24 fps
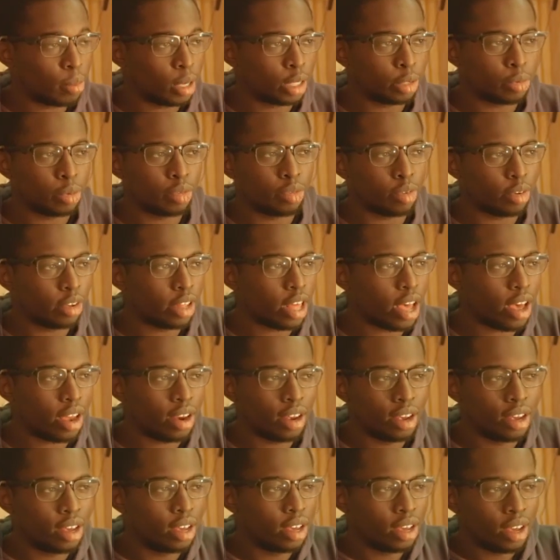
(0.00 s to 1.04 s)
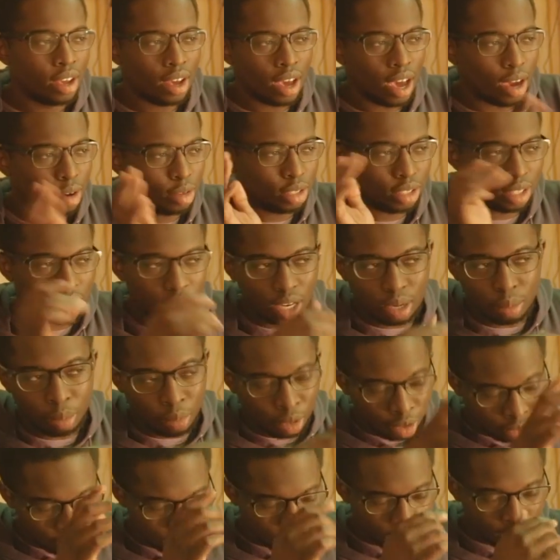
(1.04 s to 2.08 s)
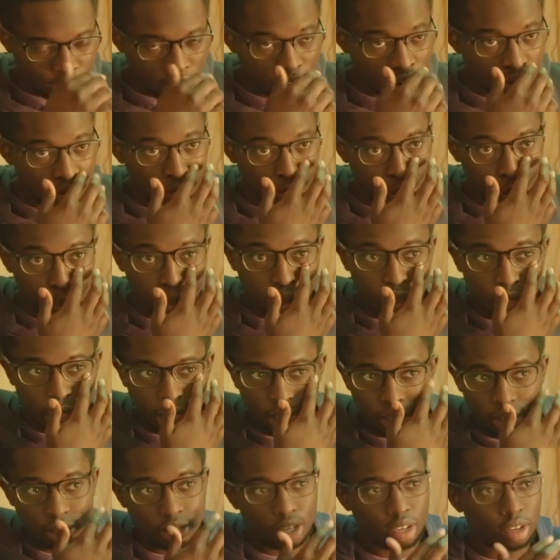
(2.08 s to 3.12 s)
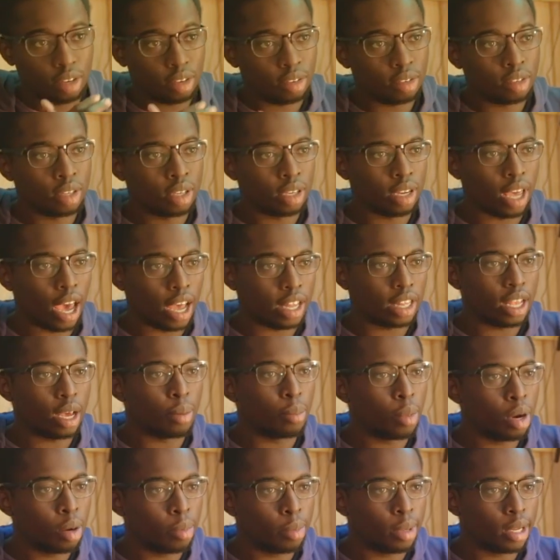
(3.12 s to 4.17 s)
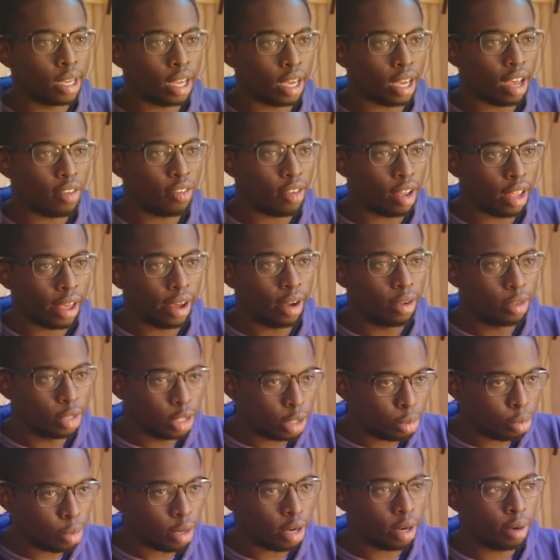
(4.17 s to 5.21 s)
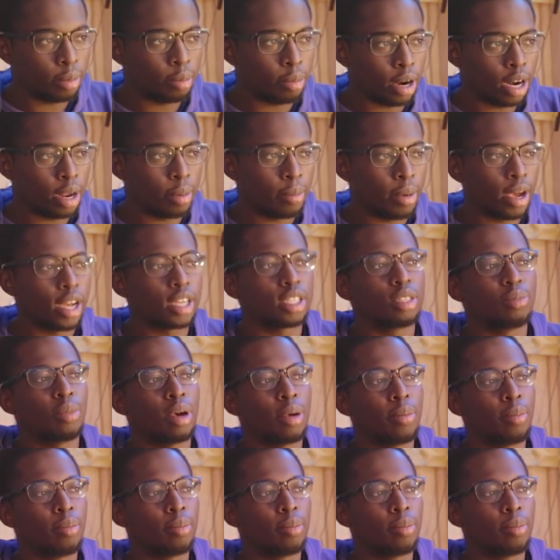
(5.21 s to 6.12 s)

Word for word: months before that. I was just kind of blowing it off. But then, you know, at that moment, like, I felt like Holy Spirit brought it back to my